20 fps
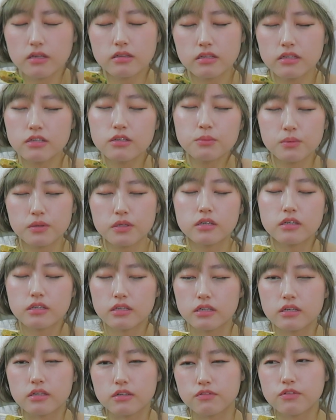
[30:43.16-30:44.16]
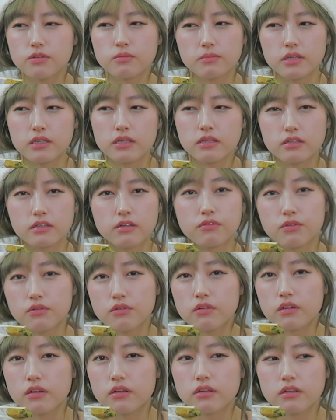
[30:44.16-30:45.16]
I think it'll be a good year for me and
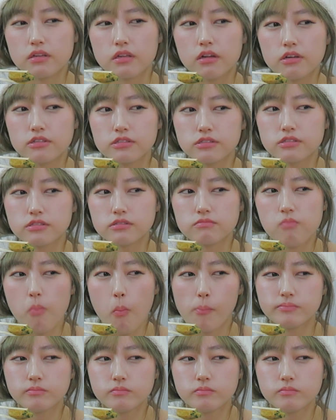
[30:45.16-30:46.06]
everyone else.